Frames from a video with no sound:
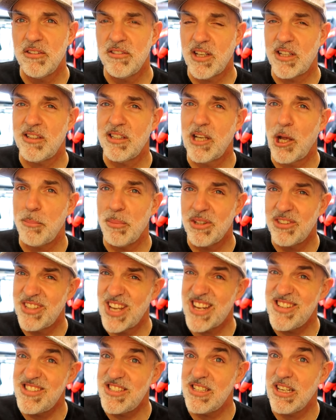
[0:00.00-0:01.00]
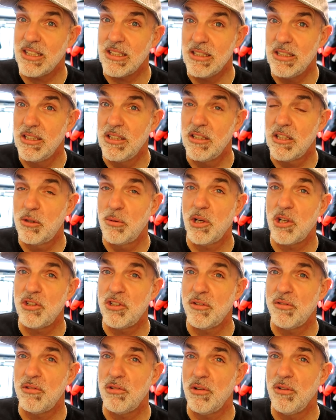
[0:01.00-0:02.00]
setting up and testing the quick
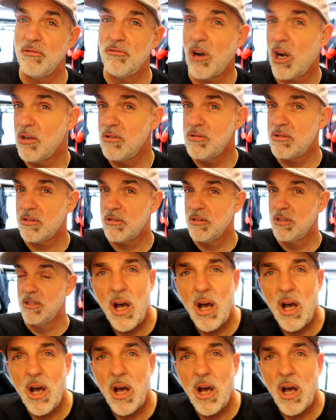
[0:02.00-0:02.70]
shifter on the road.